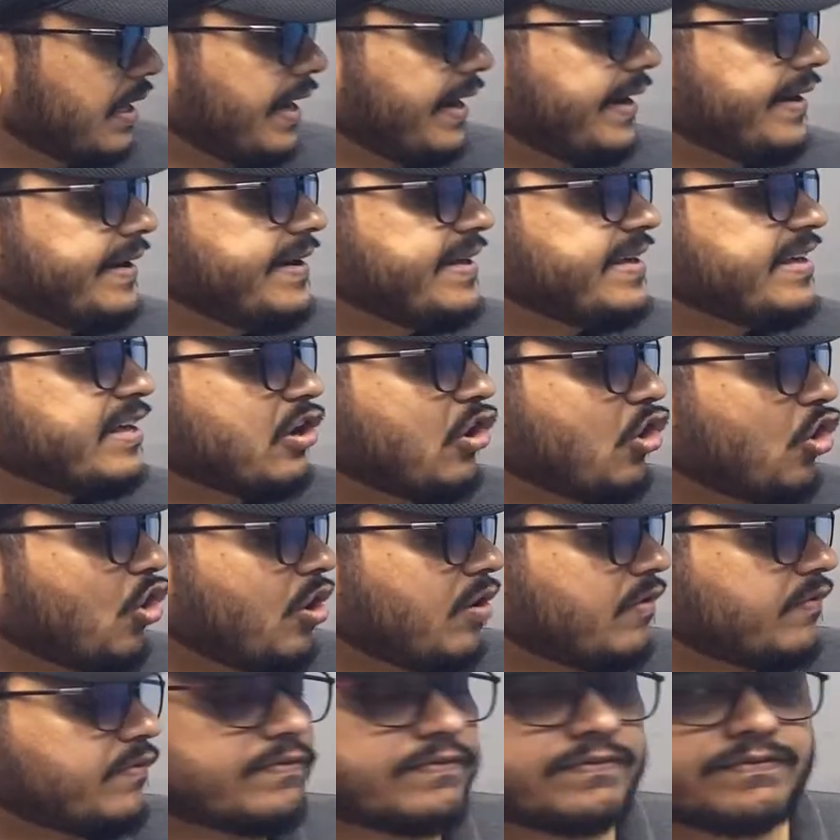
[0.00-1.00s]
ID
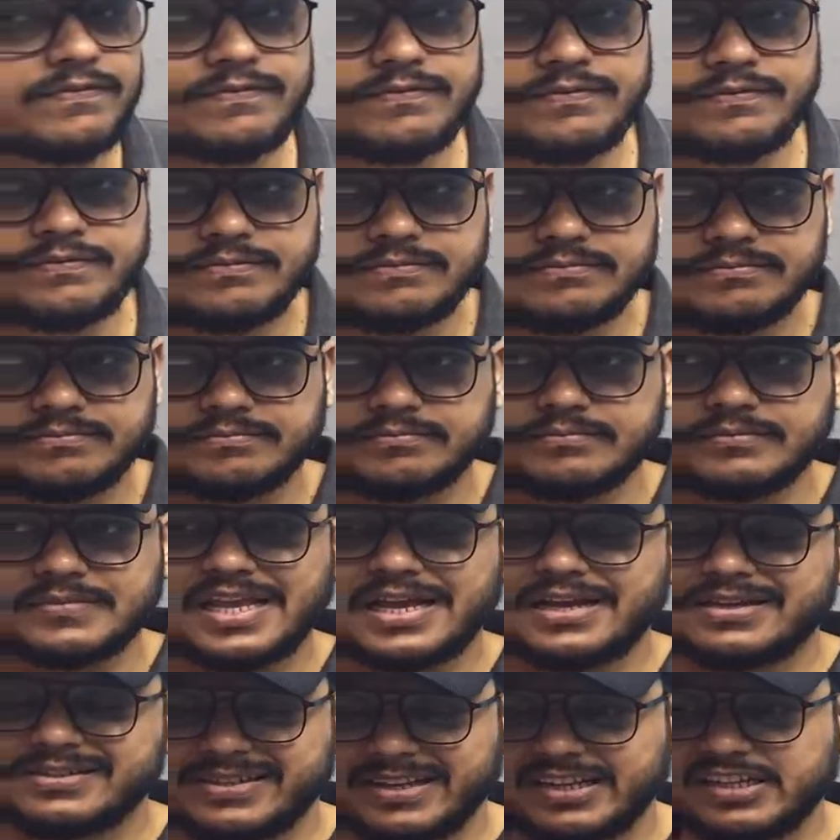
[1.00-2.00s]
of
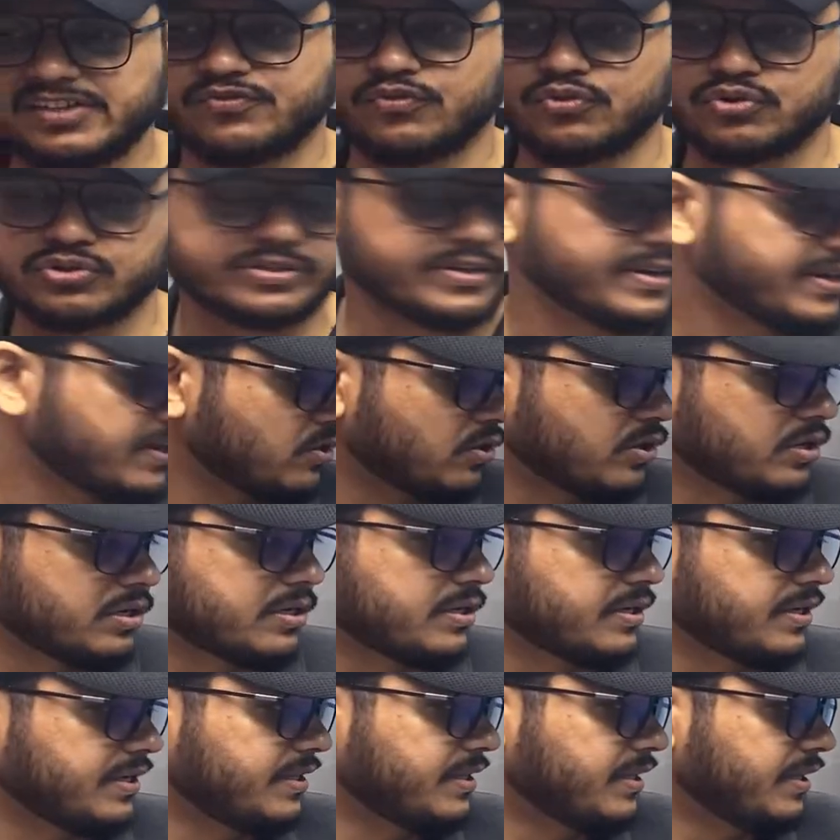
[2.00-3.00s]
a Salesforce record
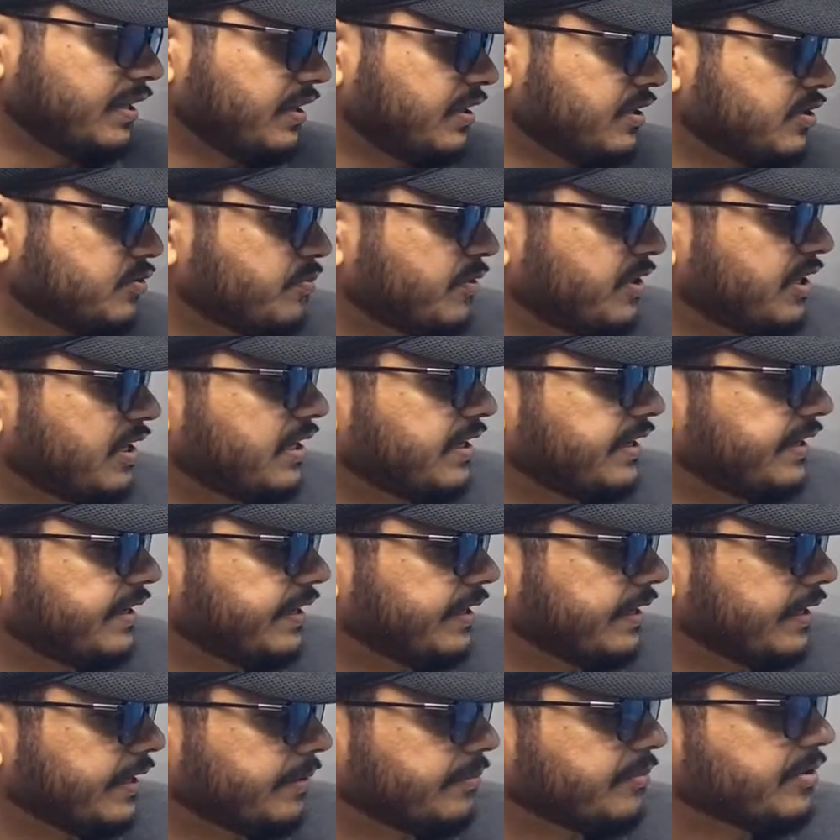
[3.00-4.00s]
in this particular
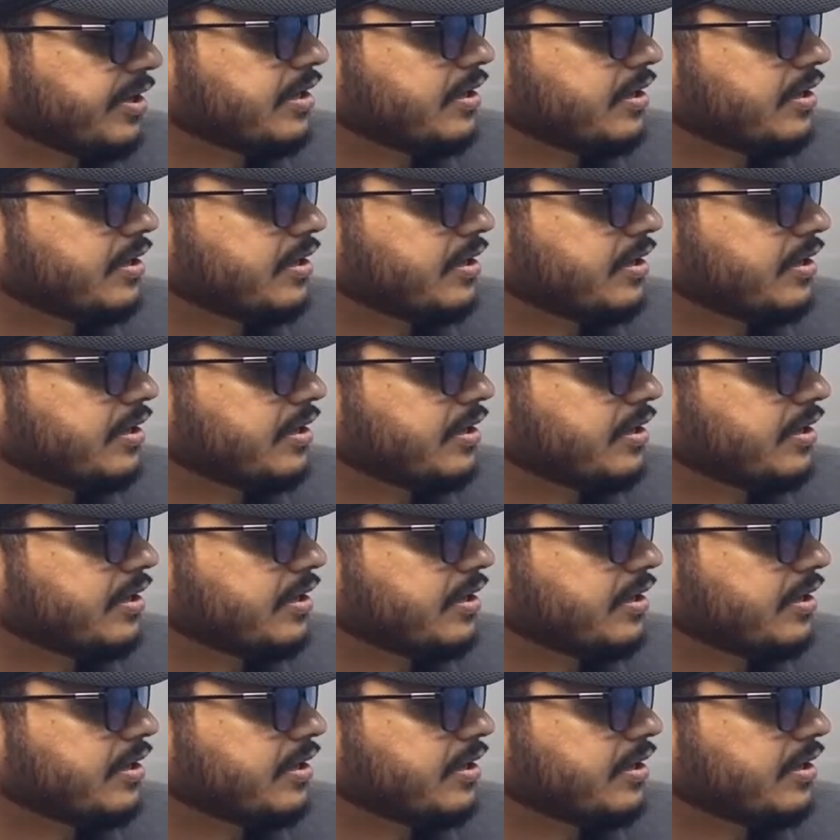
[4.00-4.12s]
data type.